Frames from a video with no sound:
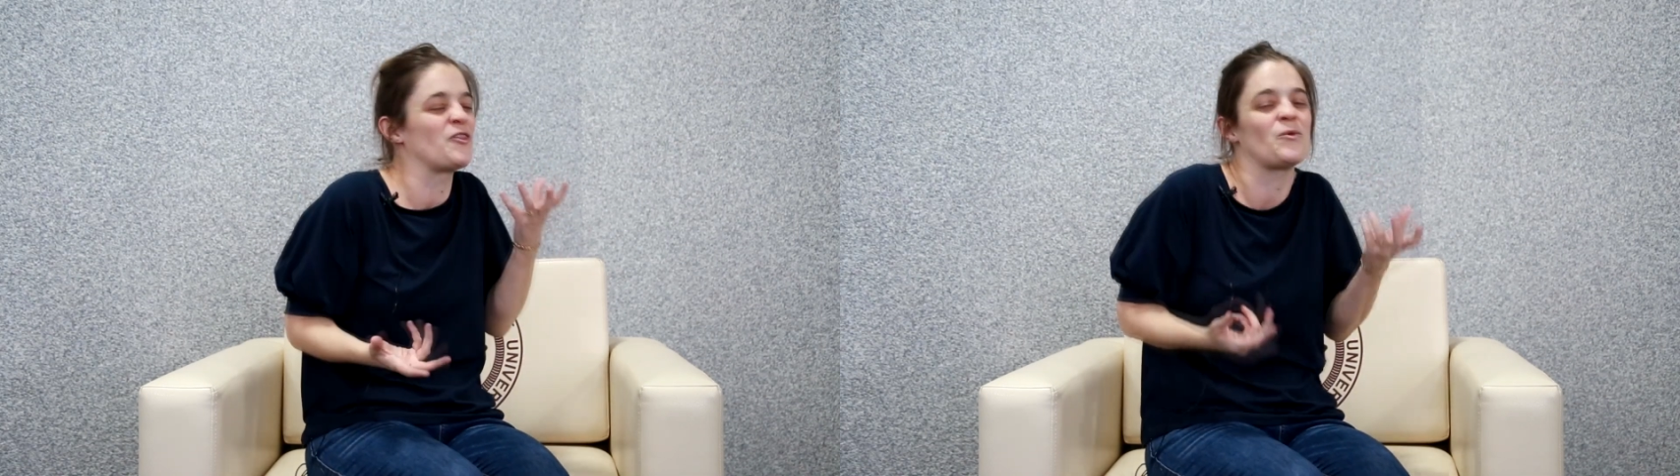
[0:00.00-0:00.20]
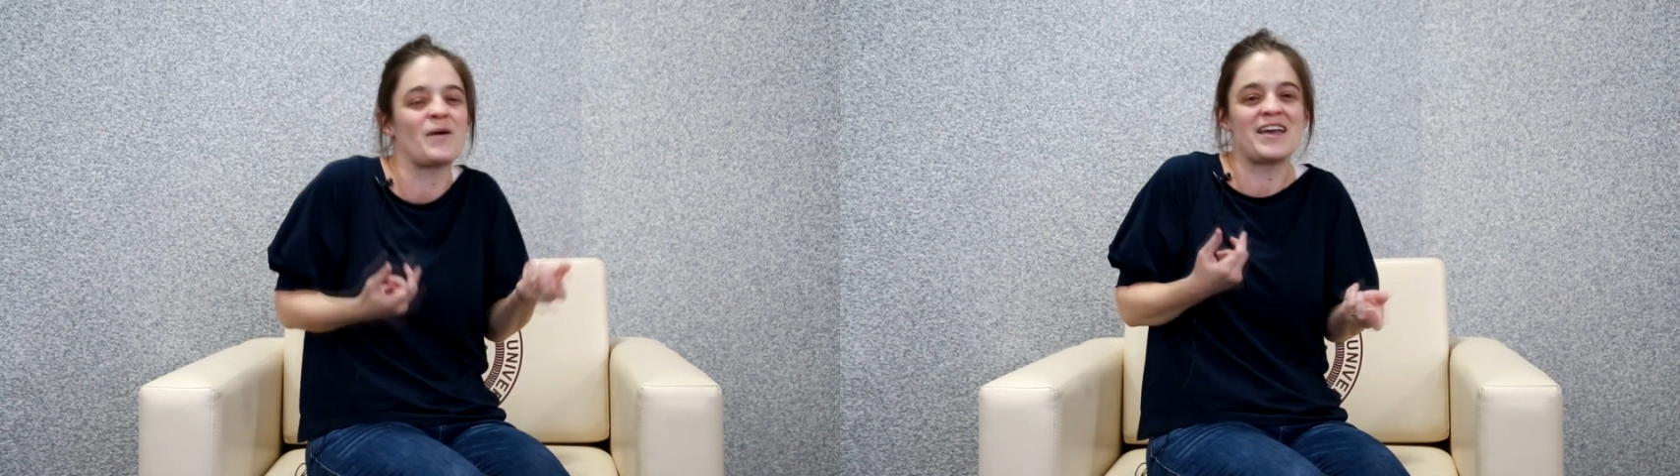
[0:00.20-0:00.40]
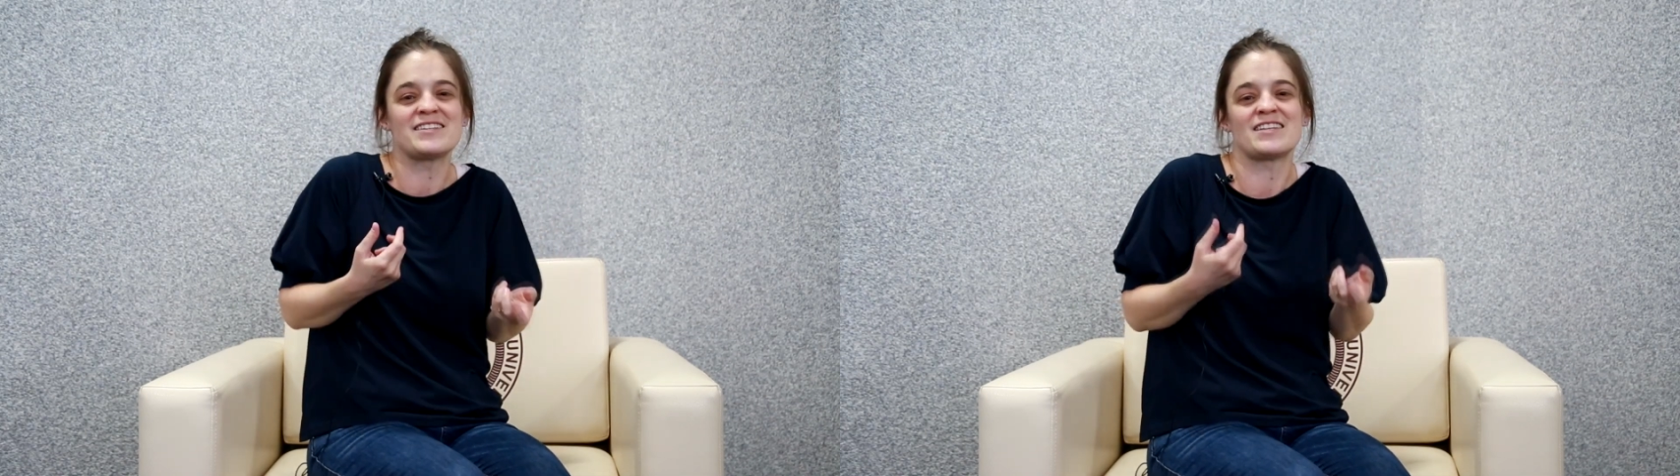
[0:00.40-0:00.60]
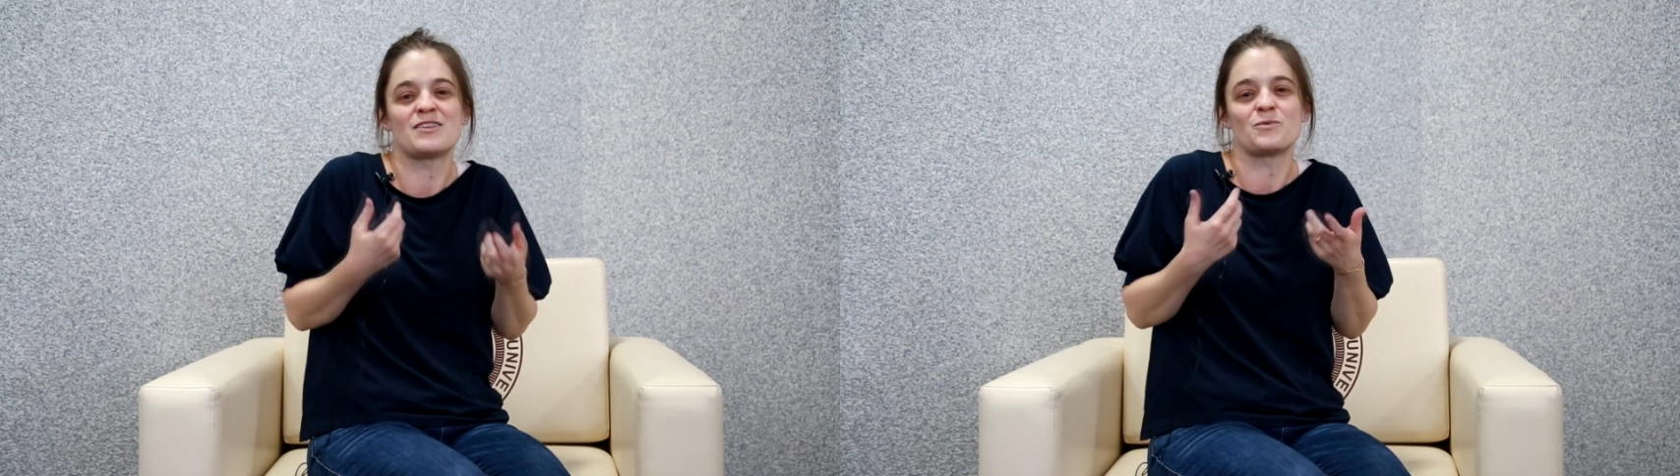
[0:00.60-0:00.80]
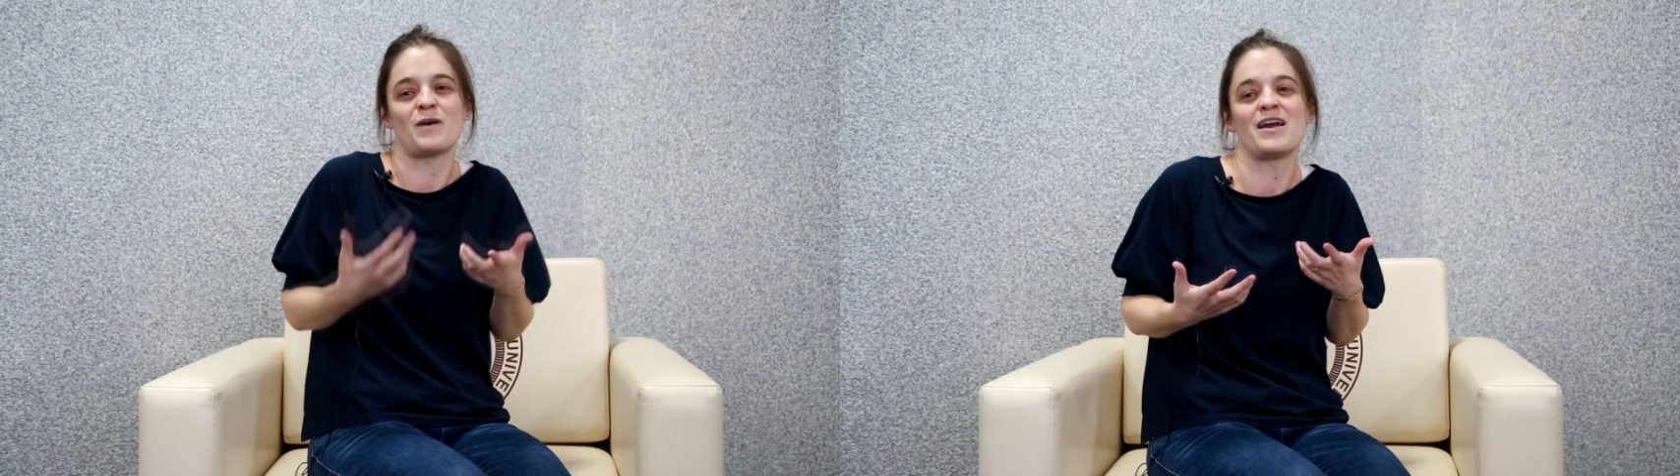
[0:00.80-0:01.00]
and the ways that
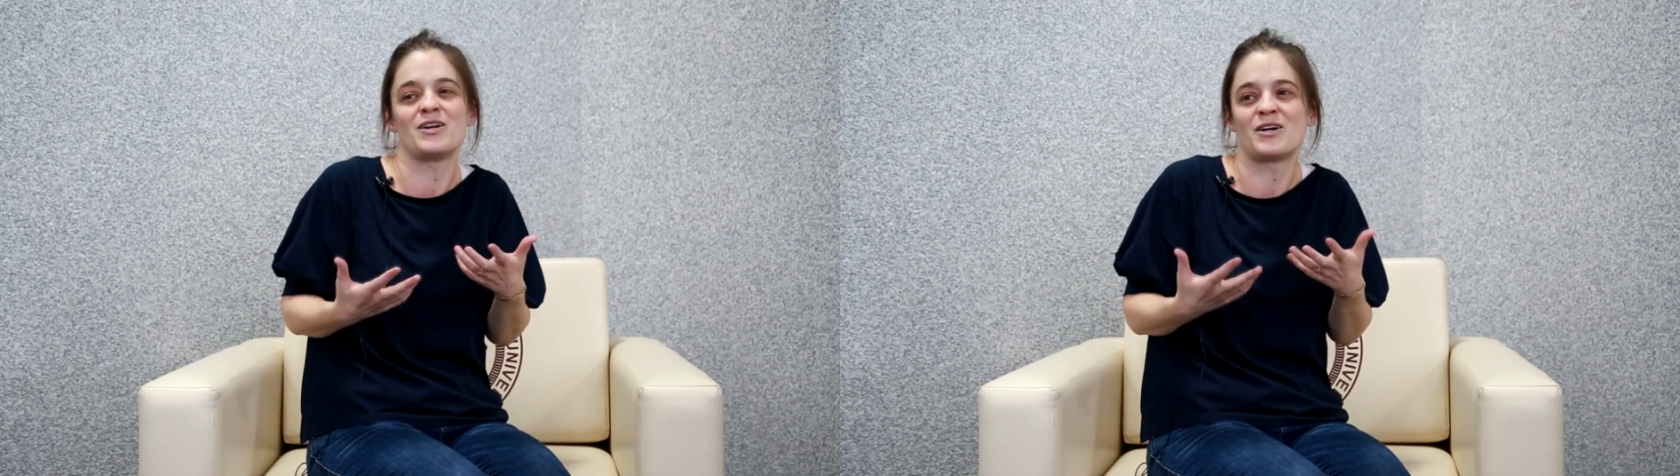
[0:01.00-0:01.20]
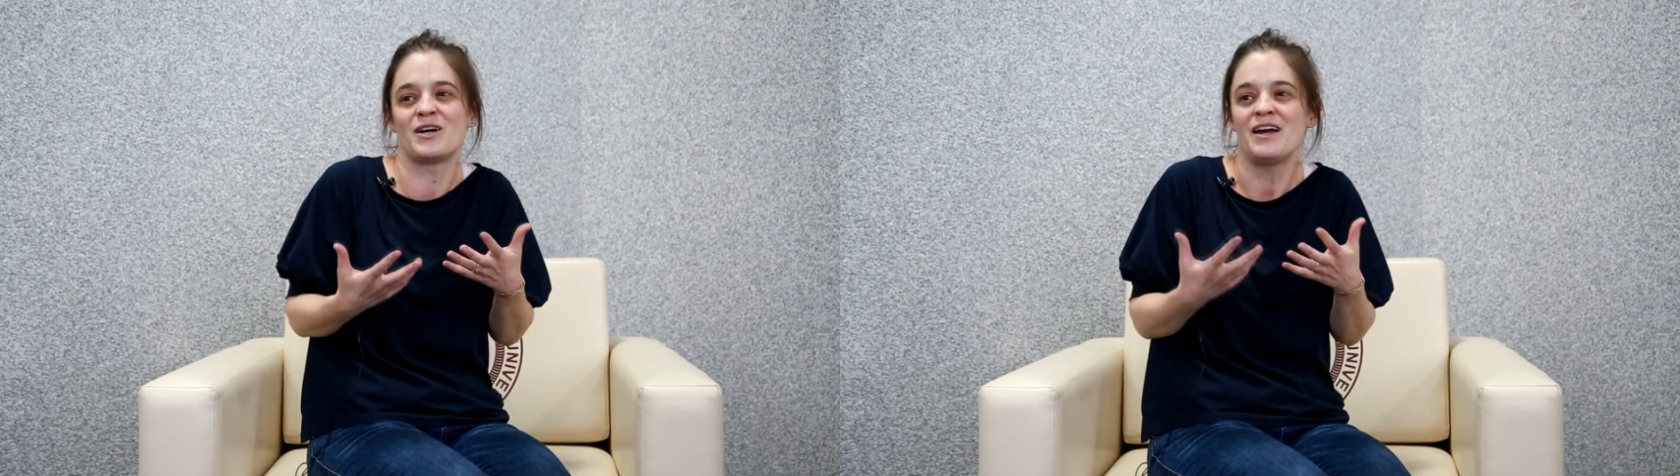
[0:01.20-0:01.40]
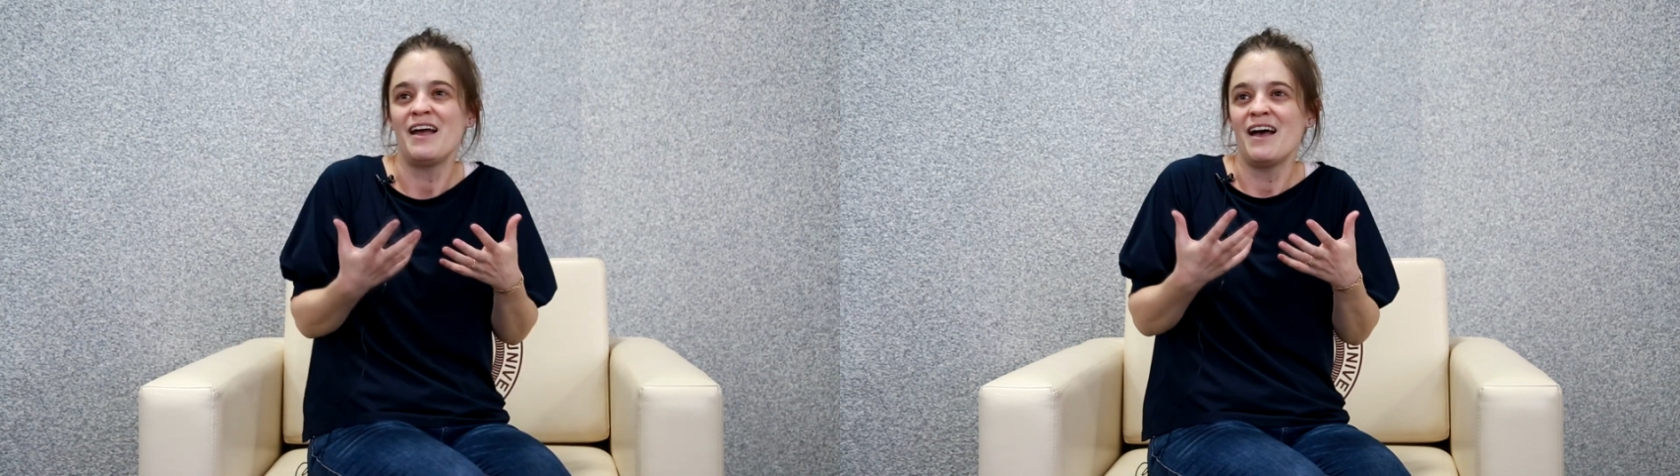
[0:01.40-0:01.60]
the writer